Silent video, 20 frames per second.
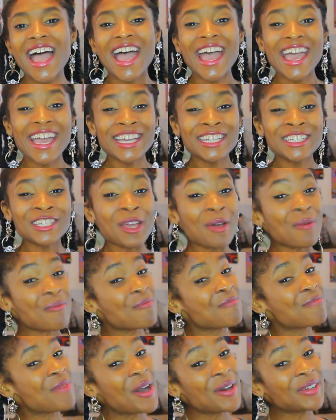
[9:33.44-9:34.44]
And
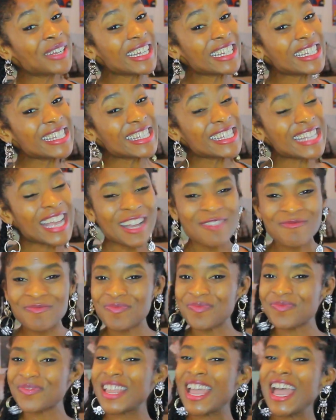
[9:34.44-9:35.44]
bonus,
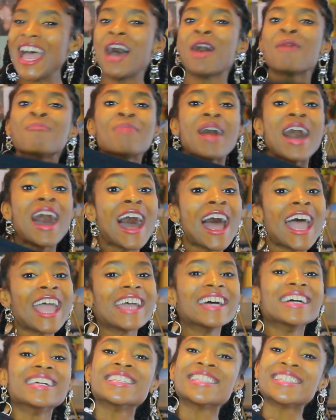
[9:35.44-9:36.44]

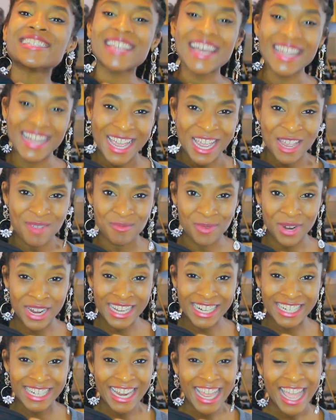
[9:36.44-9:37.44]
my set
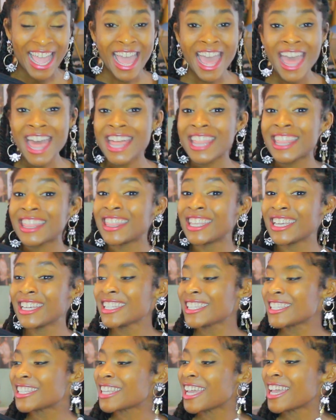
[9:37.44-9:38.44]
apron.
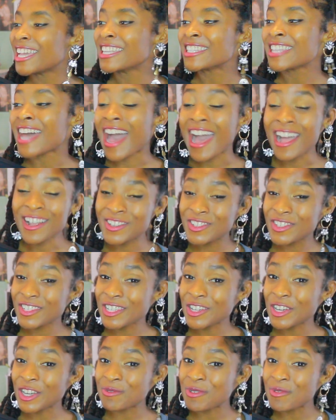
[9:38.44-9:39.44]
this is actually
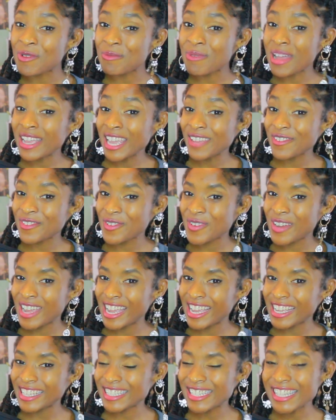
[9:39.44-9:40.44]
going to be one of my
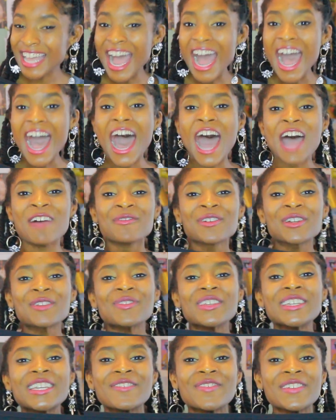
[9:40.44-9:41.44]
giveaways. I'm going
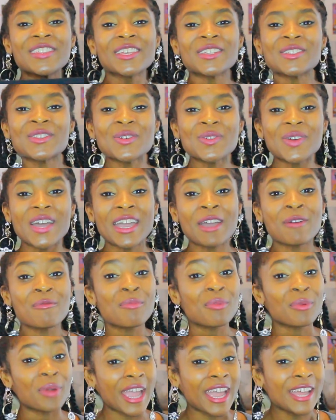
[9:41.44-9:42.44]
to be giving this away, a
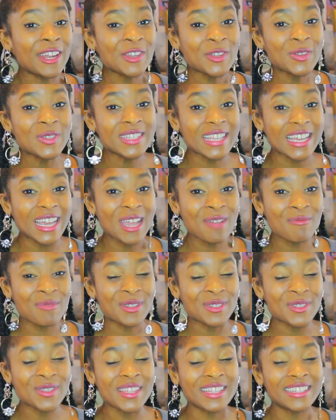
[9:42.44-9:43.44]
brand new set
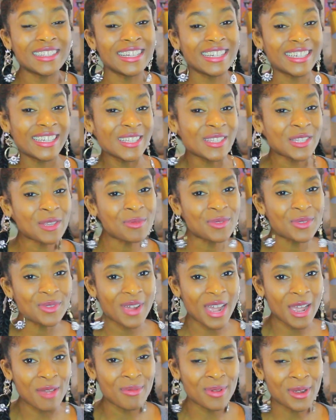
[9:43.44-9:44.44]
apron to the lucky
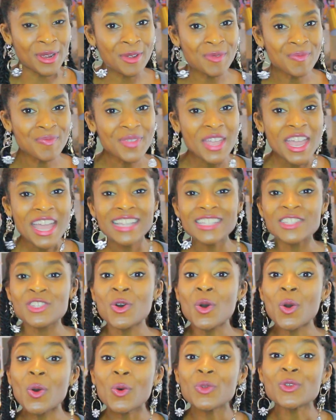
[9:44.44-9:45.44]
subscriber to
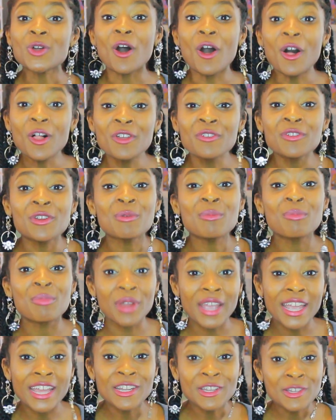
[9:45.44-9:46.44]
hold all of your
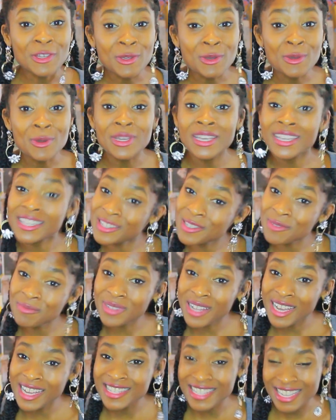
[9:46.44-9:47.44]
brand new kid
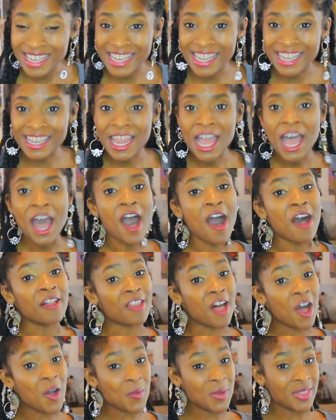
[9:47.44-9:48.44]
supplies in.
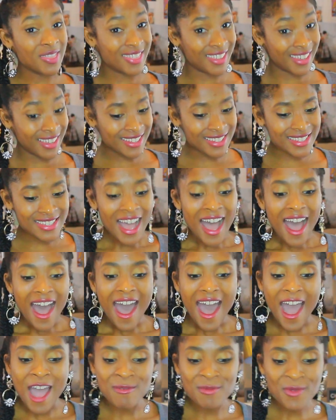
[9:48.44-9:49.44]
Along with this,
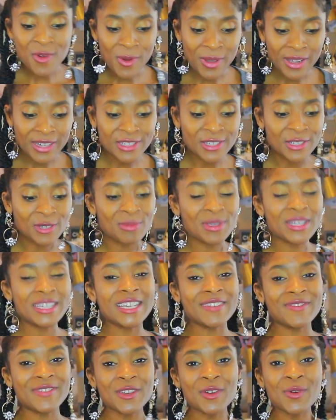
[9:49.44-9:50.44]
I'm going to be
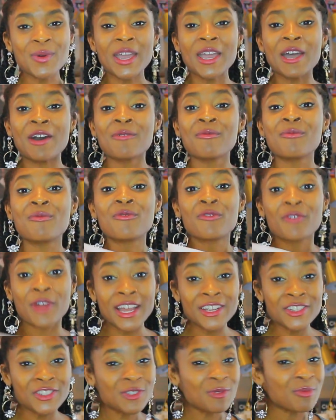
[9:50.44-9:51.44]
giving away a
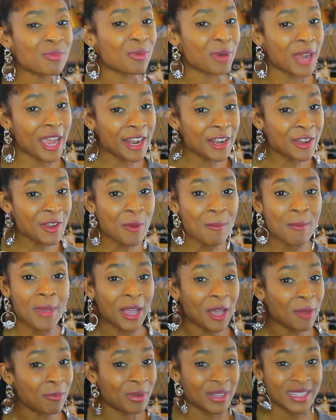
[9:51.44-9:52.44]
fresh, brand new
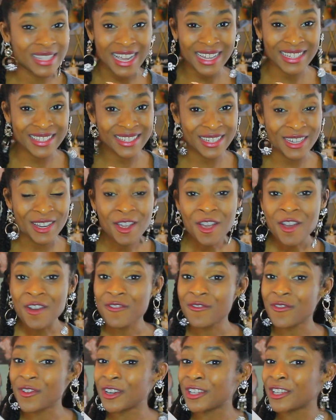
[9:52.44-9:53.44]
makeup protector
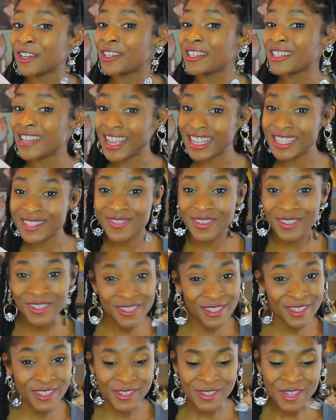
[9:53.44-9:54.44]
for your next photo
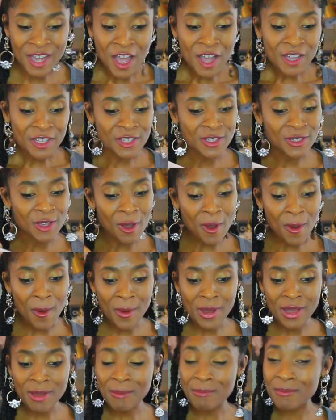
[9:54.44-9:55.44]
shoot.
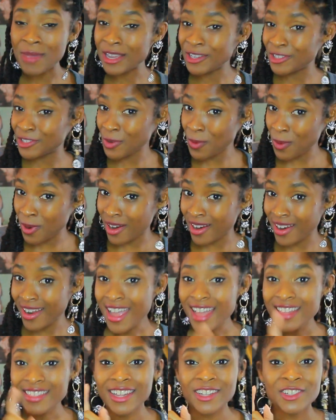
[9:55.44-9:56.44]
So make sure
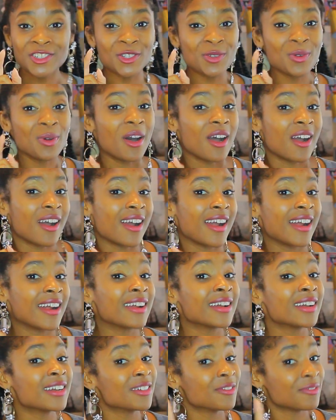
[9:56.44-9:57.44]
that you
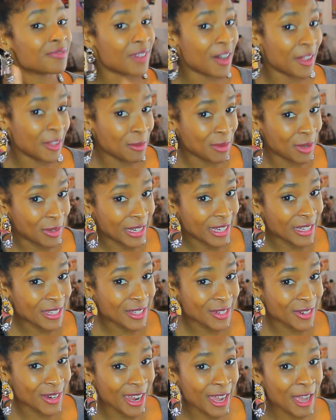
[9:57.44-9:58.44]
are following me on
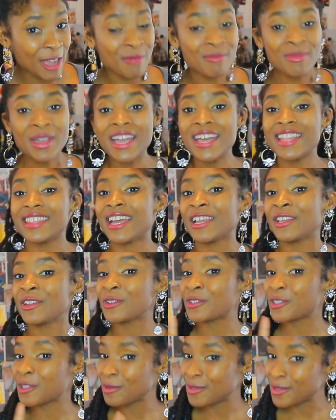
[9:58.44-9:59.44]
Instagram, that you're
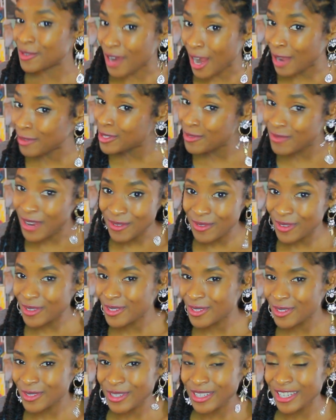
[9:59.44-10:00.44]
subscribed to Brave
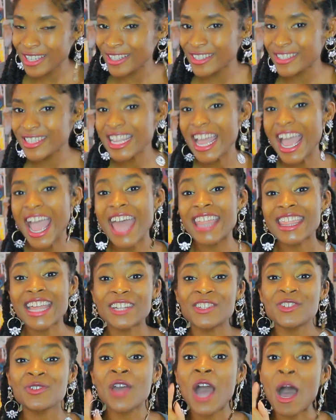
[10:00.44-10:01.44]
Studios, and
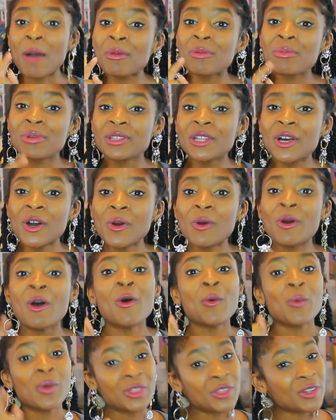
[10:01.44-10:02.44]
that you comment below
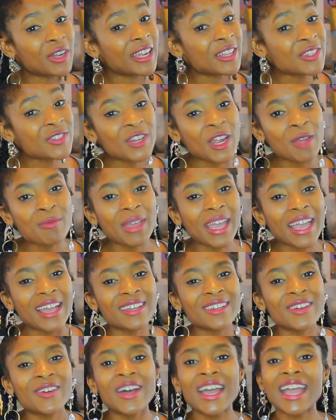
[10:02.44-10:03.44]
with your Instagram
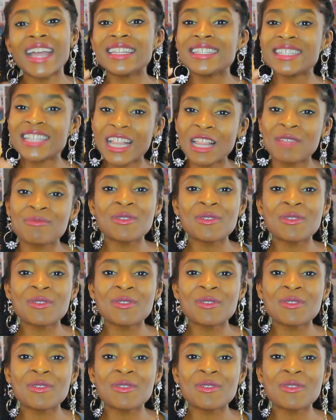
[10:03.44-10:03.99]
handle and telling